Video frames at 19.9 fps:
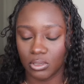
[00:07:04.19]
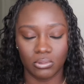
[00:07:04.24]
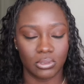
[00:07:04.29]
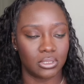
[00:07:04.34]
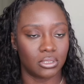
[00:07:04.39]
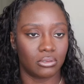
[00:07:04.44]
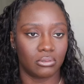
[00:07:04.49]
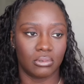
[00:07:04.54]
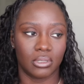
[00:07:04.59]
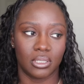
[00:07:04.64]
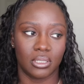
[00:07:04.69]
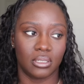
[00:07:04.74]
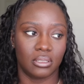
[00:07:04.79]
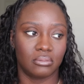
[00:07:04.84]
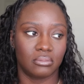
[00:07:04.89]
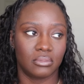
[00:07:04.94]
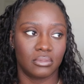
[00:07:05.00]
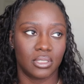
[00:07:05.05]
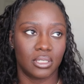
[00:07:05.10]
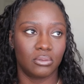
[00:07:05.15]
It wasn't Granite.
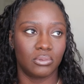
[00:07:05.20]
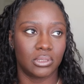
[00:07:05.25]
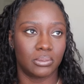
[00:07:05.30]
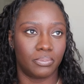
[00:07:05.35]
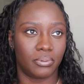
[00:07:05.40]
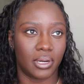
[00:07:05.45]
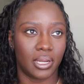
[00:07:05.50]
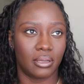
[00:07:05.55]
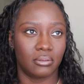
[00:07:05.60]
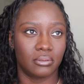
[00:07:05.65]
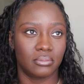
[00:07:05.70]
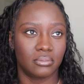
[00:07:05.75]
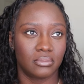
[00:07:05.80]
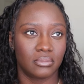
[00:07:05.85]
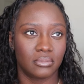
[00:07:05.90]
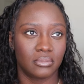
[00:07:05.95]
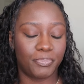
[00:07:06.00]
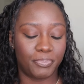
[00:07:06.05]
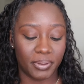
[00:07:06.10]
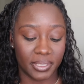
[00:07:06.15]
It was brown.
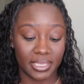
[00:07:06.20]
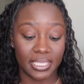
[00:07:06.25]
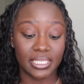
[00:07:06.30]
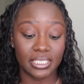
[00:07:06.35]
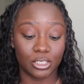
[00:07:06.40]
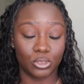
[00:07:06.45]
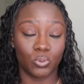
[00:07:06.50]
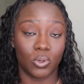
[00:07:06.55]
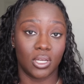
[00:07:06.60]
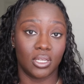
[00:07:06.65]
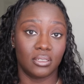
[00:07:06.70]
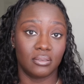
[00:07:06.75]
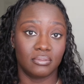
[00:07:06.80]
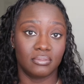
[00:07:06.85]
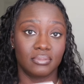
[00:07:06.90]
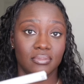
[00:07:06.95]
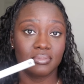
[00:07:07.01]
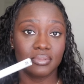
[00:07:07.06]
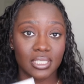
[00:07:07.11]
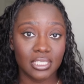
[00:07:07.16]
But this one,
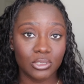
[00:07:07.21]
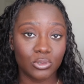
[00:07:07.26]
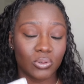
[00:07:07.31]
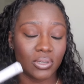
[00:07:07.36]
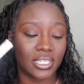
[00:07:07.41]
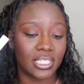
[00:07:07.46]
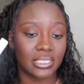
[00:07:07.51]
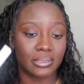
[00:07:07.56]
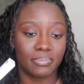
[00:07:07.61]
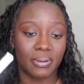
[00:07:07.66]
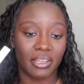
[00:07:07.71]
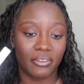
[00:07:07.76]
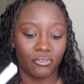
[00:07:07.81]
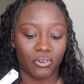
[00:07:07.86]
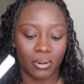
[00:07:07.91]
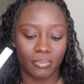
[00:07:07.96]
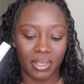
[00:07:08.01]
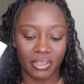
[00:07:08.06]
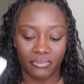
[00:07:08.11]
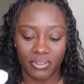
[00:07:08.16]
this one is by
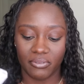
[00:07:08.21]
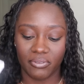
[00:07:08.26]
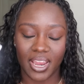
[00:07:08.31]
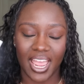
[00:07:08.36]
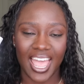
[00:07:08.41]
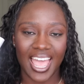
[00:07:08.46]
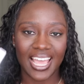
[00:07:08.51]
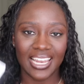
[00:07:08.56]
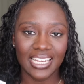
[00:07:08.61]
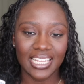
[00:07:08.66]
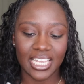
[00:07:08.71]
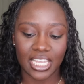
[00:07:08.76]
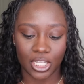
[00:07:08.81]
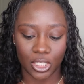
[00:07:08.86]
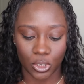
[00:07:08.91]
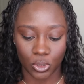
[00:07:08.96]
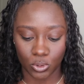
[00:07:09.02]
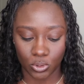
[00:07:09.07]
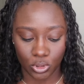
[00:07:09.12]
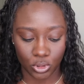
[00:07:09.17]
far my favorite. I had to get
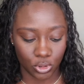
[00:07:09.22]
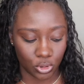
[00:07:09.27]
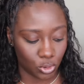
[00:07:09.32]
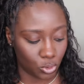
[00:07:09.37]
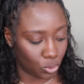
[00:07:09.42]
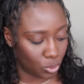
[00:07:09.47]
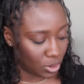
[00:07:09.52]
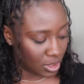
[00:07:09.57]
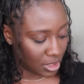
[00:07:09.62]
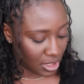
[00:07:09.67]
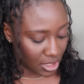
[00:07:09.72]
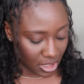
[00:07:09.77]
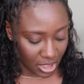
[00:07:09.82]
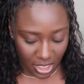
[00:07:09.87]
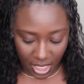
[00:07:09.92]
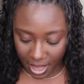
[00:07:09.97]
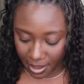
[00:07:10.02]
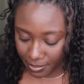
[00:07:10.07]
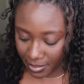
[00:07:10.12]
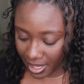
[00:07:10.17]
used to
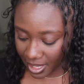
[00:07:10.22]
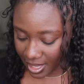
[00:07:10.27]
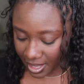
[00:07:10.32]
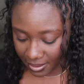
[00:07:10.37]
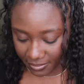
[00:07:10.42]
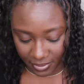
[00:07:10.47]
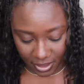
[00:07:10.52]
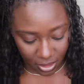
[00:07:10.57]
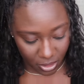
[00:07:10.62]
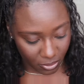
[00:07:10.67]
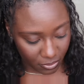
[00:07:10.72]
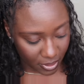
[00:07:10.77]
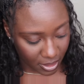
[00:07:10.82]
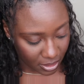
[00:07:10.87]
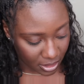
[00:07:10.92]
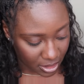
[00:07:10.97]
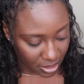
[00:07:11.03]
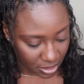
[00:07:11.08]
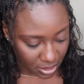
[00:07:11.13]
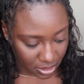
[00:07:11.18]
the, I might have it
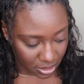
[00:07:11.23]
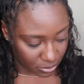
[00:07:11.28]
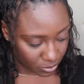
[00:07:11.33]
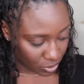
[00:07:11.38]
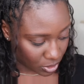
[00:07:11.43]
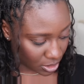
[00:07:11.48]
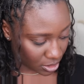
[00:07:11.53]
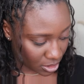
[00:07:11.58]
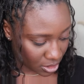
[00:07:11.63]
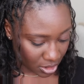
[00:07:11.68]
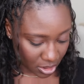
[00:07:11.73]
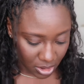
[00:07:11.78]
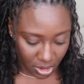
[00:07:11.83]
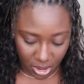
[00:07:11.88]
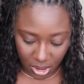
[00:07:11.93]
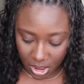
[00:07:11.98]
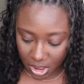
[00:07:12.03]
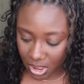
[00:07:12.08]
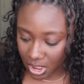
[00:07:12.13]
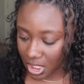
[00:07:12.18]
around here somewhere.
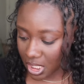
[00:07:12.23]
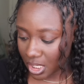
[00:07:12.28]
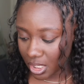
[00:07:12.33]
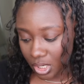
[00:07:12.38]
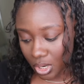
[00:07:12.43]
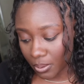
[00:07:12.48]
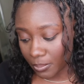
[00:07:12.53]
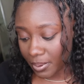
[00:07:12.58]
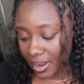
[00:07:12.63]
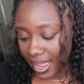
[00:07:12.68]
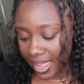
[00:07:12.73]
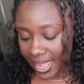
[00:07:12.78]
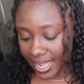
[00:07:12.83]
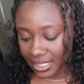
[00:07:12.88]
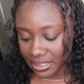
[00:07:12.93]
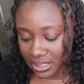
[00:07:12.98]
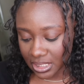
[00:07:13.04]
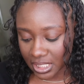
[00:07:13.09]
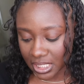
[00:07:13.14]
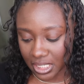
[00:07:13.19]
I don't know, but I
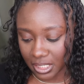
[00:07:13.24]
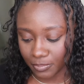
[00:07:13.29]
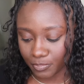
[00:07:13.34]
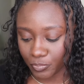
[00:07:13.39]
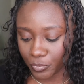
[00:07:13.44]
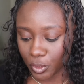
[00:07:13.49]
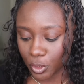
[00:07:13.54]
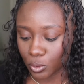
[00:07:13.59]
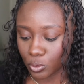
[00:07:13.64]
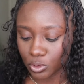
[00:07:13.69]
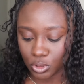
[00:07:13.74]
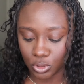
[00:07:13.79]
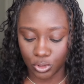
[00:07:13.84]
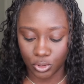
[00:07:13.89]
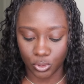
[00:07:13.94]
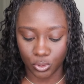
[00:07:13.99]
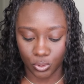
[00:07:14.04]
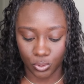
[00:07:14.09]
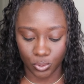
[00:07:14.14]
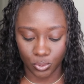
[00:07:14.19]
had to get used
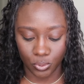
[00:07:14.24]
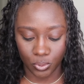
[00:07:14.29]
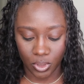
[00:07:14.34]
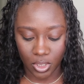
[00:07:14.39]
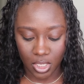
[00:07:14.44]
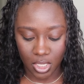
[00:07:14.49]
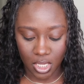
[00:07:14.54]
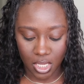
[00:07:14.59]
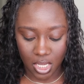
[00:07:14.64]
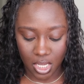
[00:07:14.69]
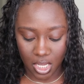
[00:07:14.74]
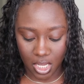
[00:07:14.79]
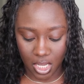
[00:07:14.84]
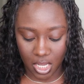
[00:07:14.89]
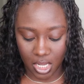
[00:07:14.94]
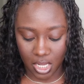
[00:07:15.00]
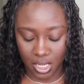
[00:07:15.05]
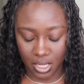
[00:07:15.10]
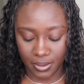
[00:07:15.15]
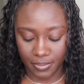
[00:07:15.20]
to
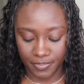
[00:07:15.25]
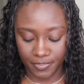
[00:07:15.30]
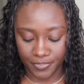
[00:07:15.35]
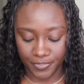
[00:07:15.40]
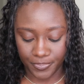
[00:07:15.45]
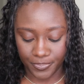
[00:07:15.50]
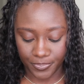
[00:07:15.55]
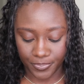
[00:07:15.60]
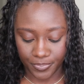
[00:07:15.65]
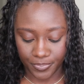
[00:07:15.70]
um,